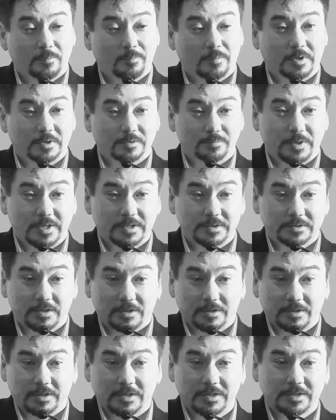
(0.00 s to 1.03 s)
Because based
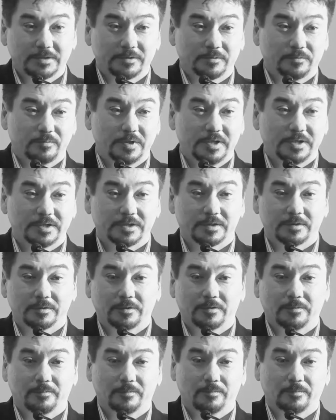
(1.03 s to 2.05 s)
on his
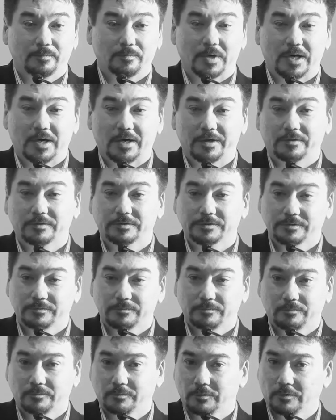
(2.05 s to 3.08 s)
recent models
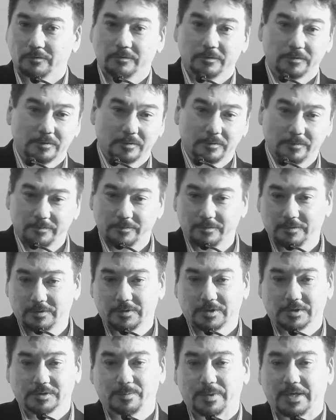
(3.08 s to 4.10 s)
over
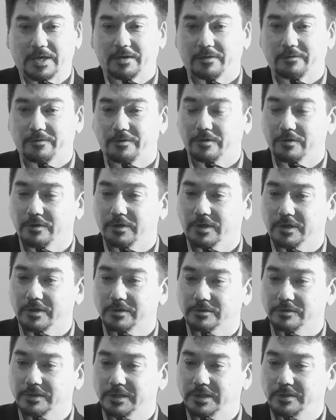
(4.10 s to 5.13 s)
a span of 30
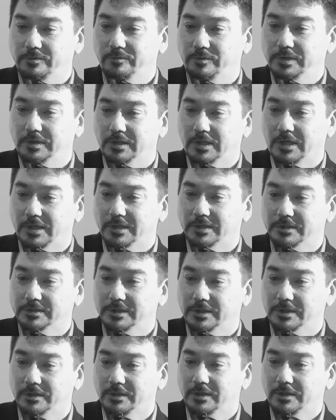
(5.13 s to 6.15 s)
years, he realized
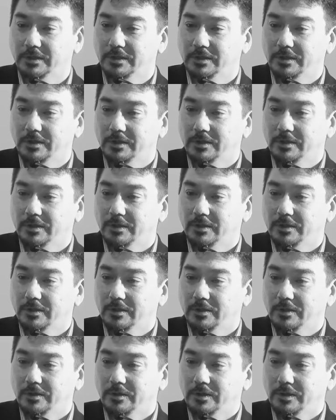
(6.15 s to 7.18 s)
that
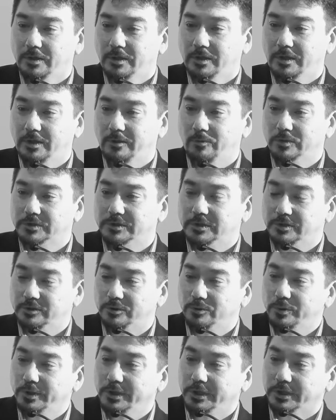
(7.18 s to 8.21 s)
he wasn't
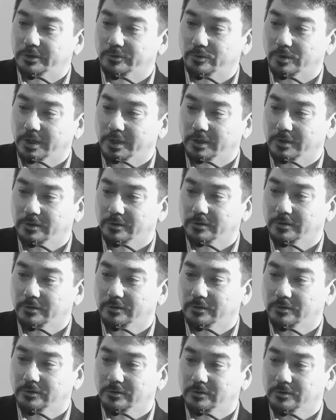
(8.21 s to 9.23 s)
doing it right.
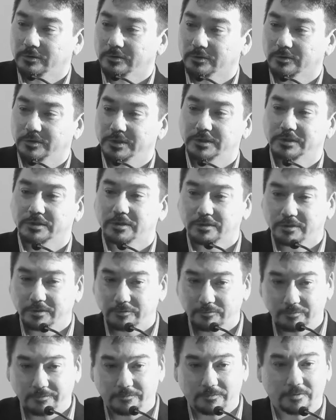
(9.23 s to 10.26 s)
So he started
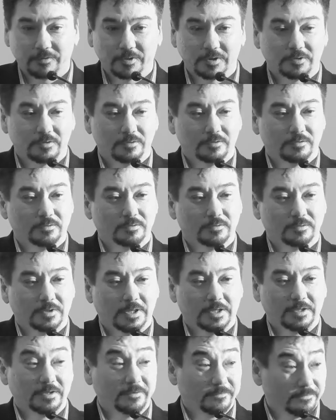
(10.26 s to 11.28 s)
referring to
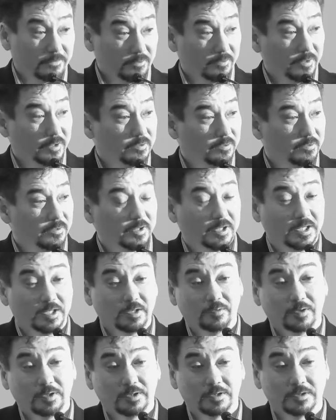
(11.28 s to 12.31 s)
and deferring to the
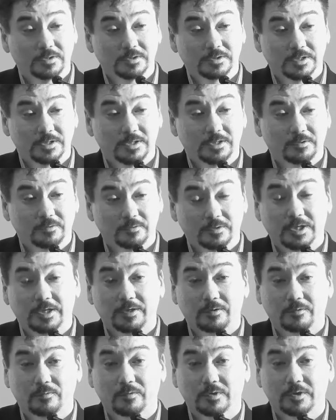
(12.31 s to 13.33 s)
Inuit and saying,
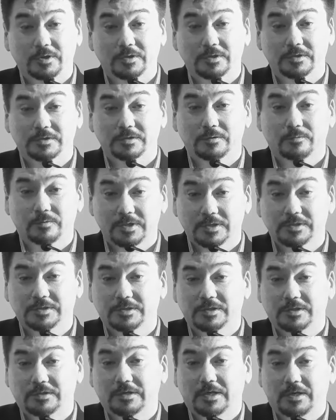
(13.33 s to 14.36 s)
okay, what is it, what is
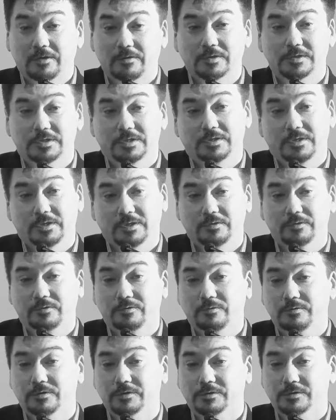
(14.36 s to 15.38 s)
it and how is it that you
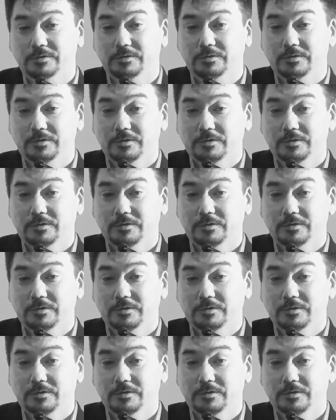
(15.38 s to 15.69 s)
do this?